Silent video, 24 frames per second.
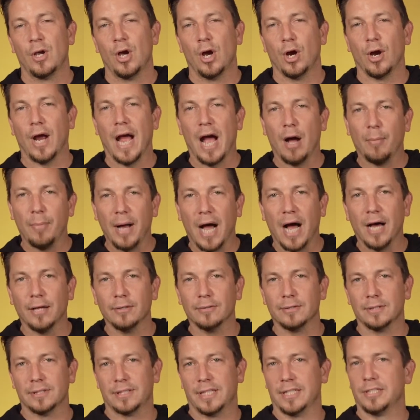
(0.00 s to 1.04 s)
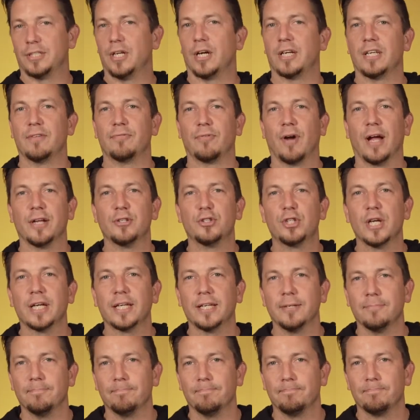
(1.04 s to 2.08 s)
Or how about Kentucky Fried
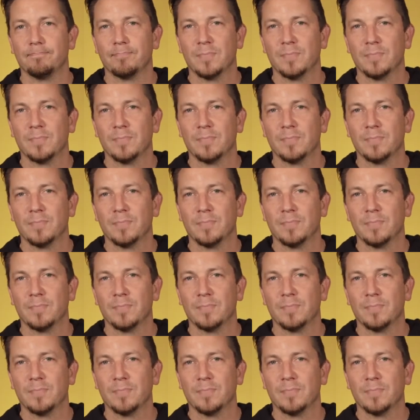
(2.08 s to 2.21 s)
Chicken?